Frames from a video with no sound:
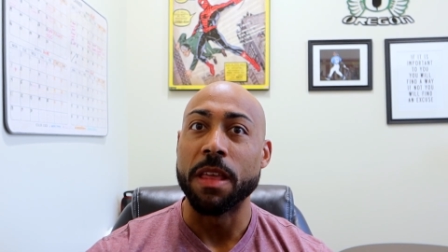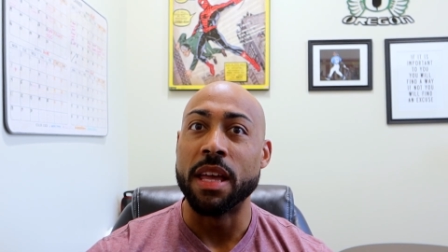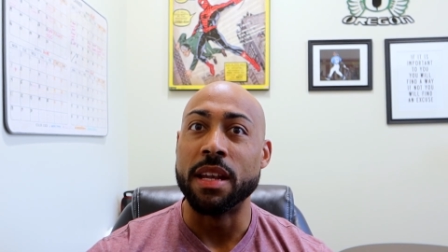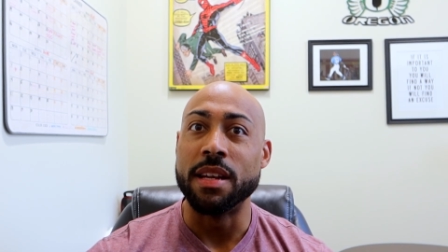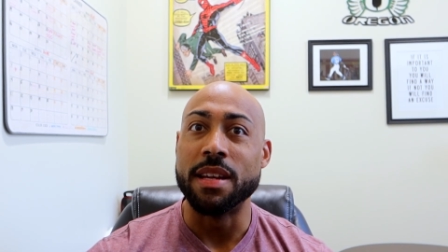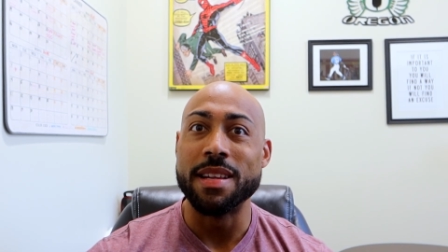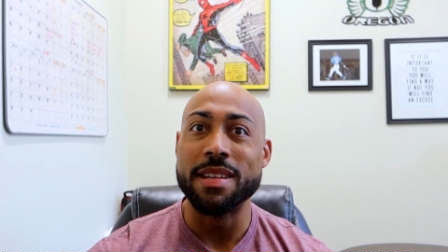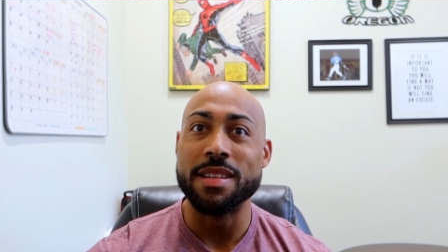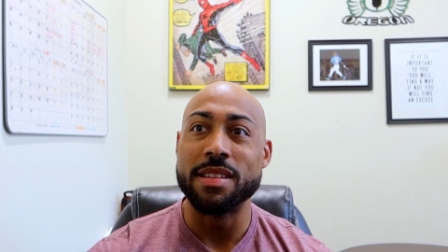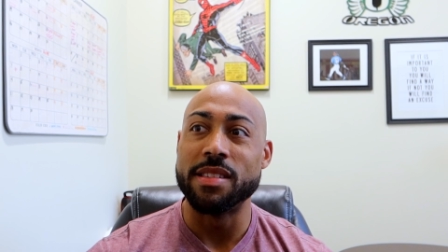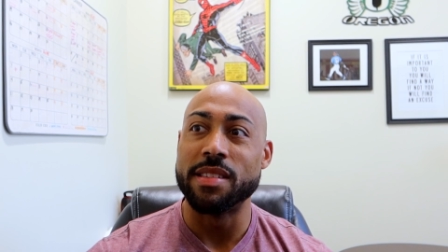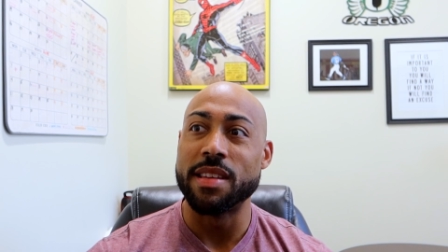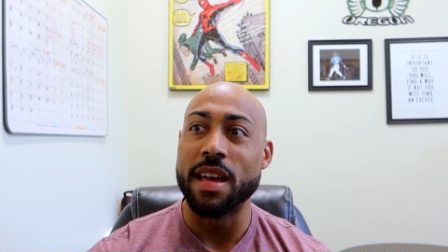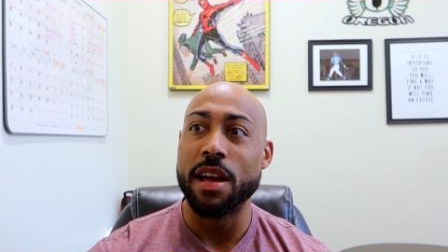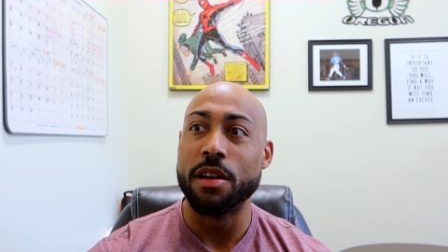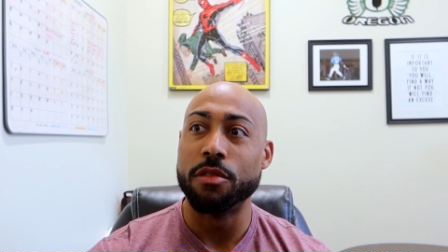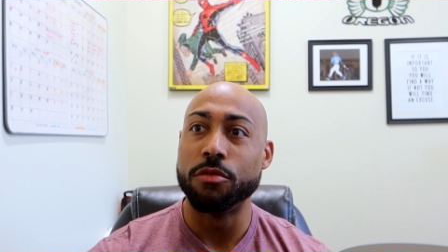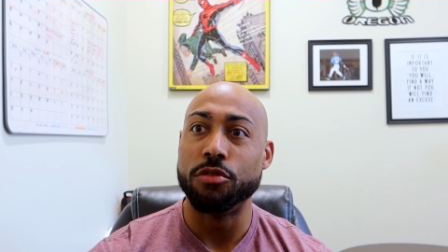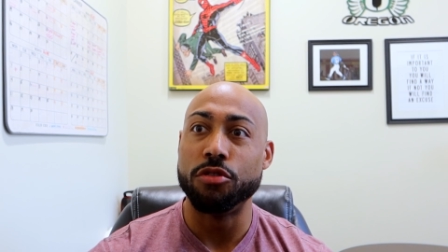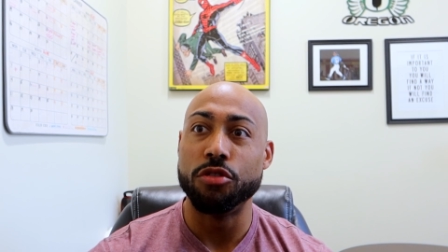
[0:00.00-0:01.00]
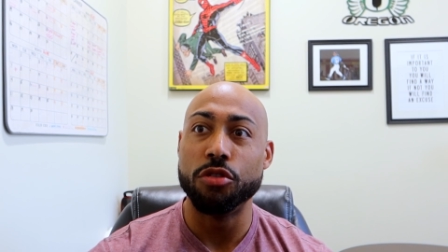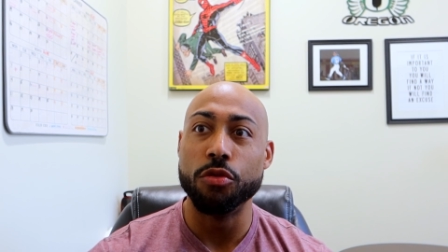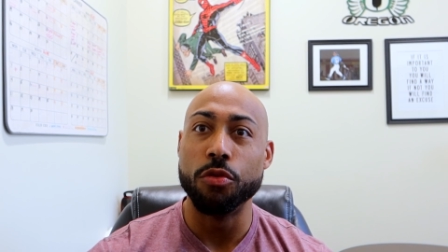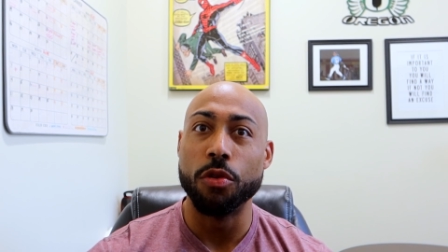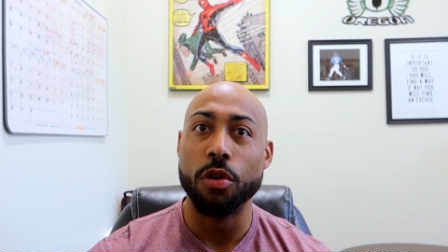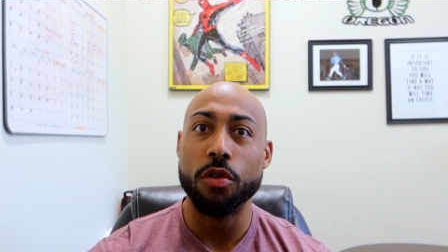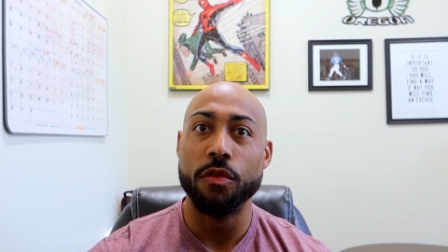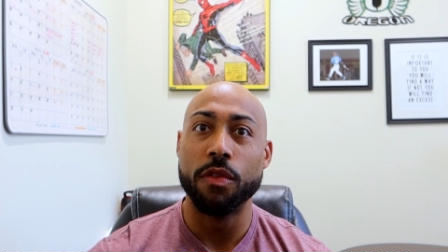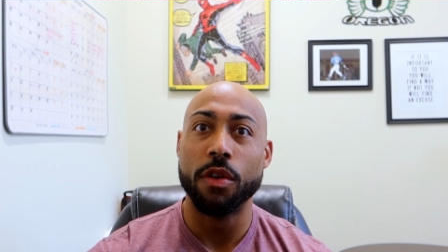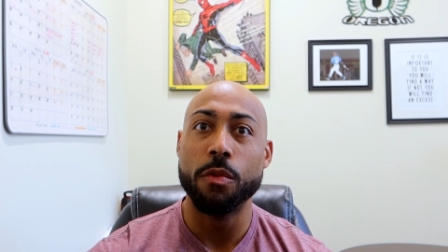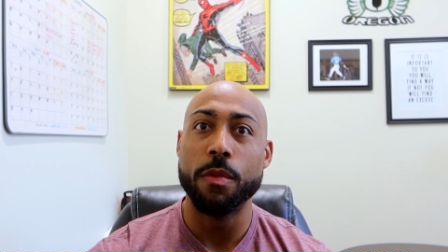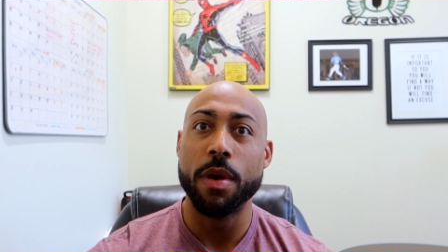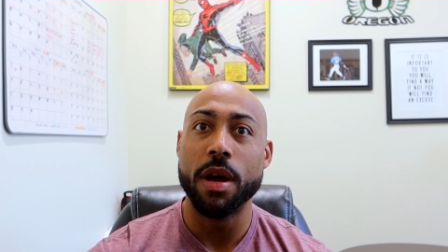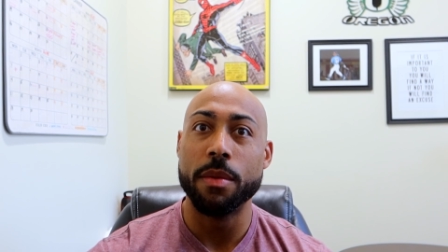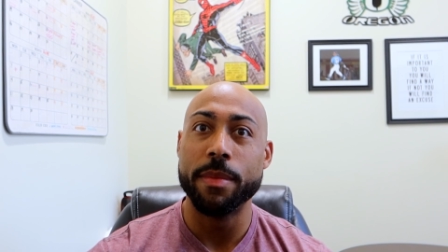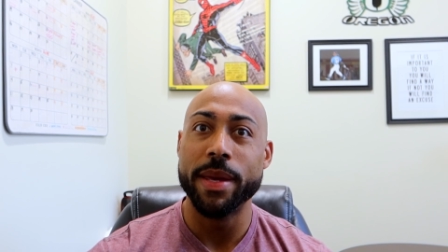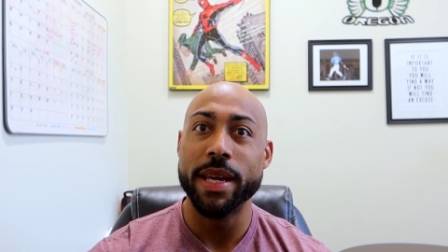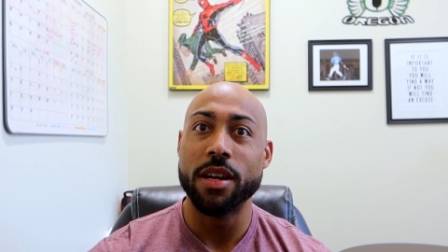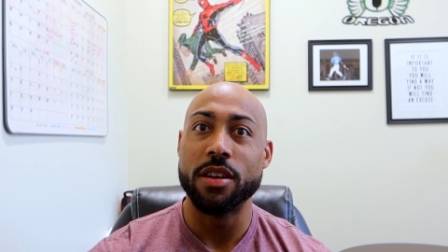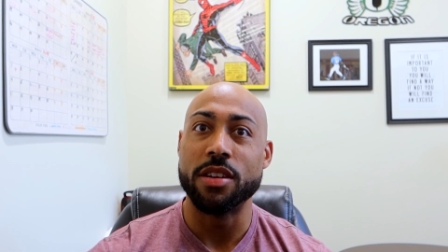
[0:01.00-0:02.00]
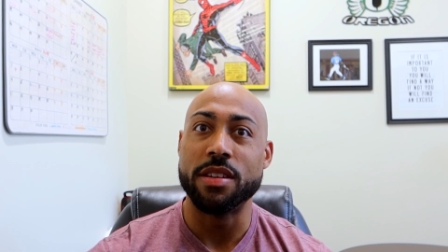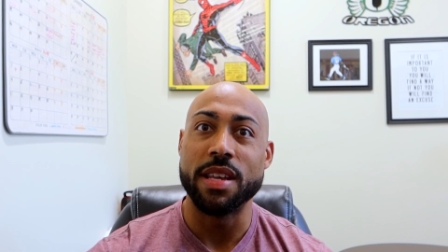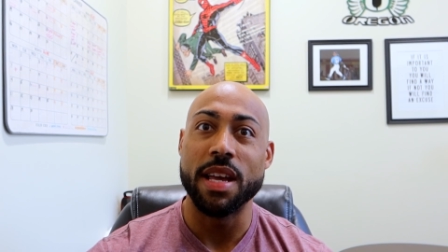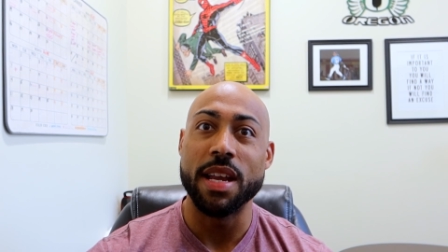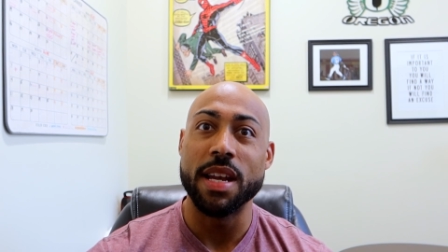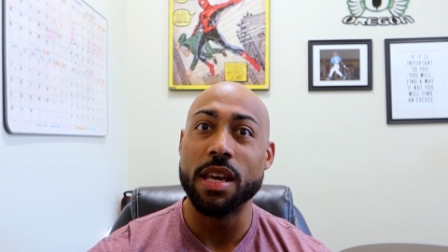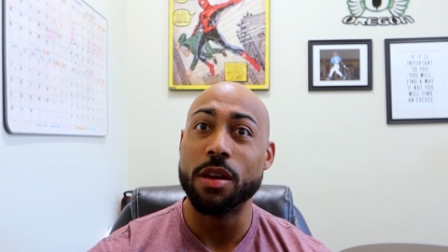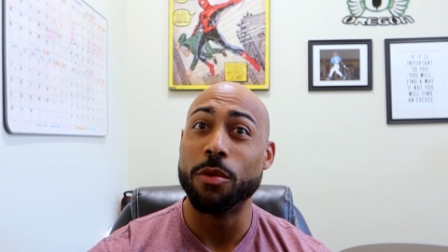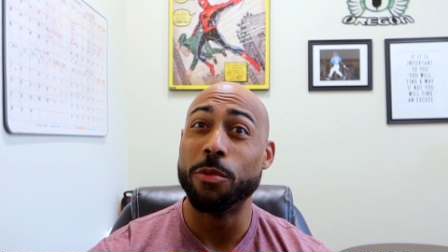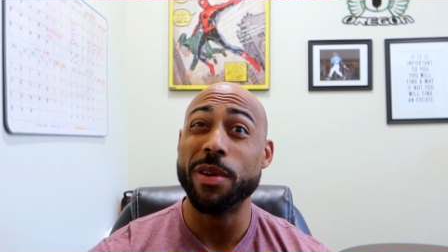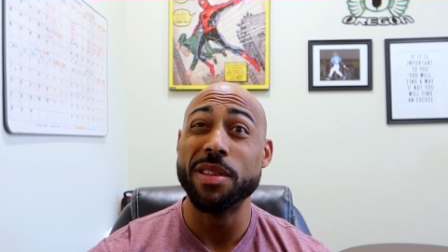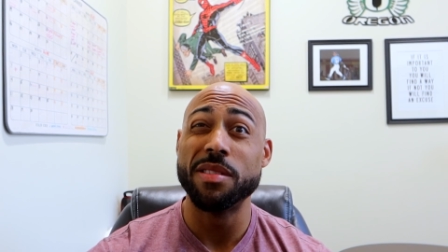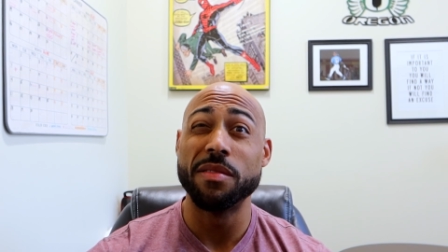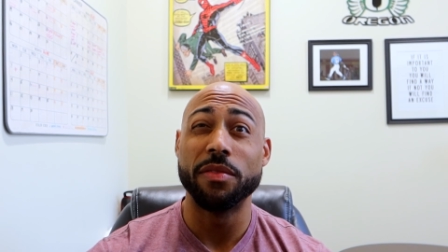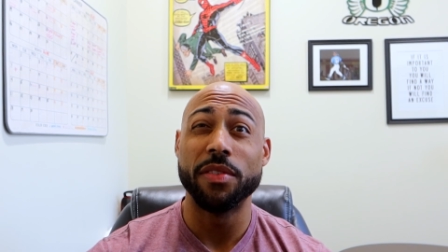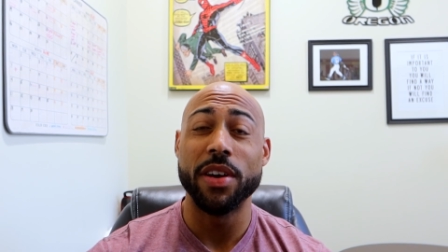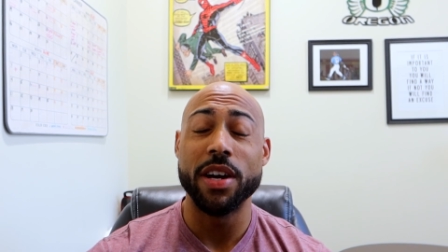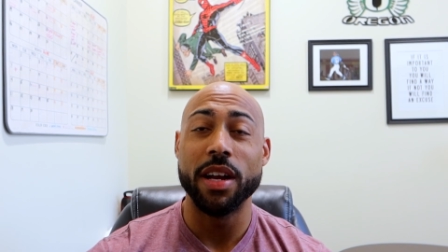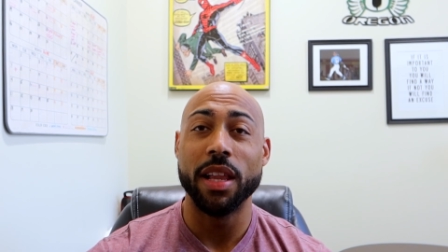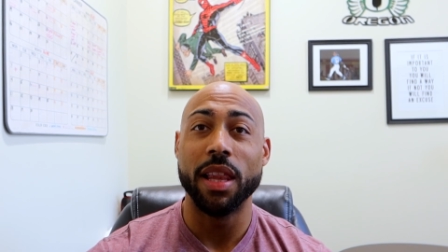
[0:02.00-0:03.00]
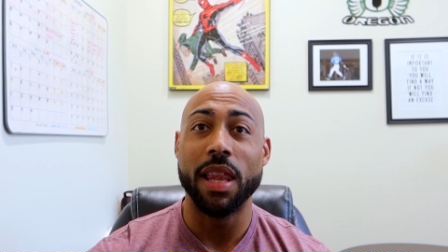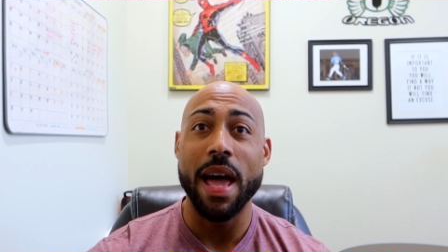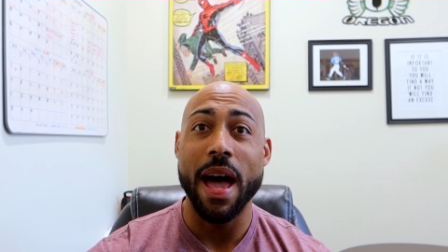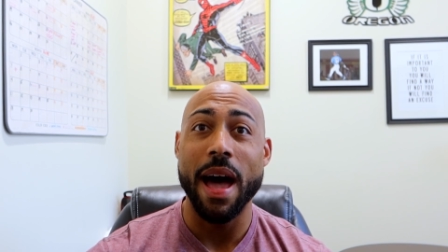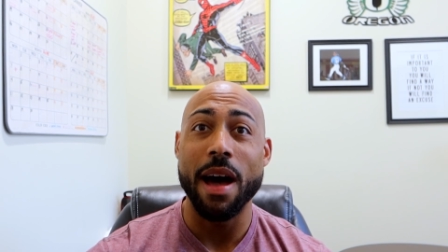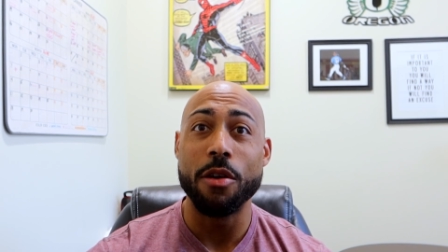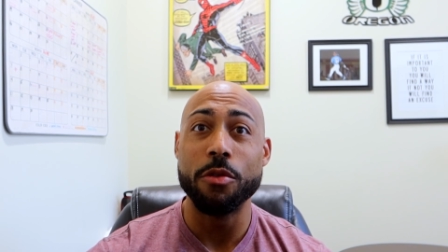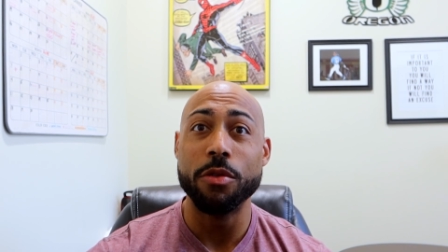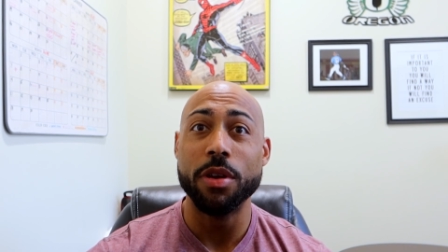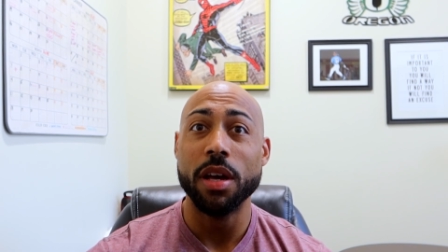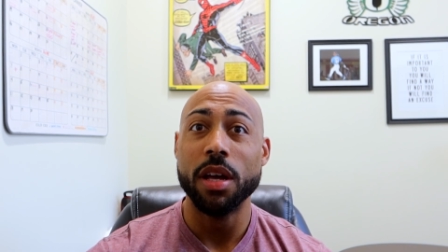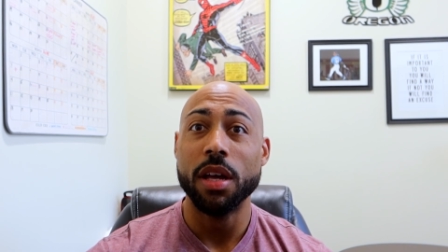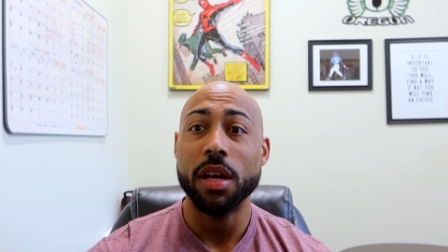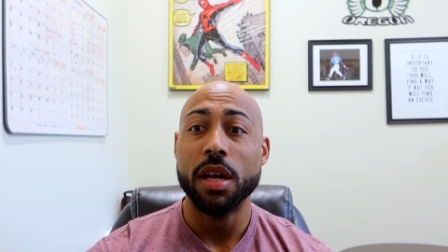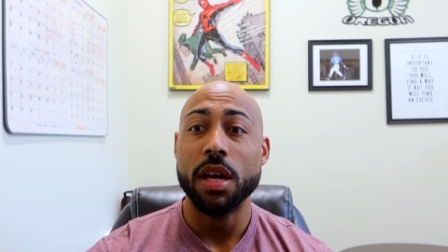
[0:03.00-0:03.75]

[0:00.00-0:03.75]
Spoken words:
It didn't sound too overwhelming or tinny. It wasn't very loud.